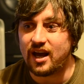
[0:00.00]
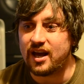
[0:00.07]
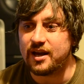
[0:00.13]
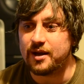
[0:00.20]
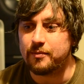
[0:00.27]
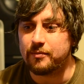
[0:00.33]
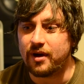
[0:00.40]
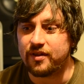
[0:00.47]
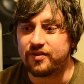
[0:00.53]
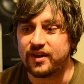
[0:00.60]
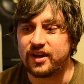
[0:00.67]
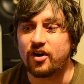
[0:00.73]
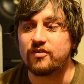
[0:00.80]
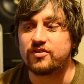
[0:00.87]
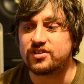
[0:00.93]
I
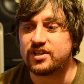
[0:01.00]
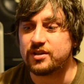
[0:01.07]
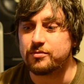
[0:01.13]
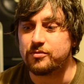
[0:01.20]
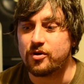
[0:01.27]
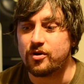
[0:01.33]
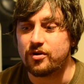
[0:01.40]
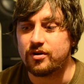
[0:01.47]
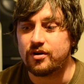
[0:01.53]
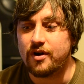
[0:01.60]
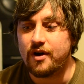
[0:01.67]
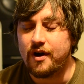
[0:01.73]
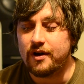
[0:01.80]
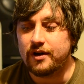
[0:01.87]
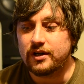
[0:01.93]
think obviously
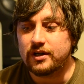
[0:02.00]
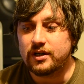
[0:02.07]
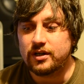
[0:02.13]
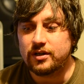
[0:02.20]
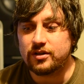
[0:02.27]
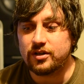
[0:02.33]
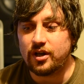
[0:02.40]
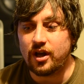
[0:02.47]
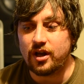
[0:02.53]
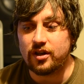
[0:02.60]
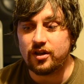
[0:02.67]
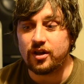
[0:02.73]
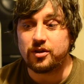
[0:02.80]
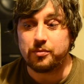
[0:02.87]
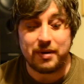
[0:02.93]

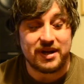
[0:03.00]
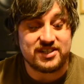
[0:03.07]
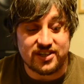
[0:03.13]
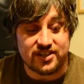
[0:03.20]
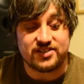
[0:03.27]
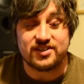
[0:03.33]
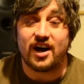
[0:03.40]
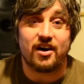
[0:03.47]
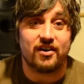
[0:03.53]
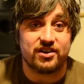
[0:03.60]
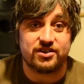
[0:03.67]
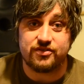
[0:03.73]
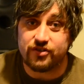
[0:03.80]
the better your guitar is,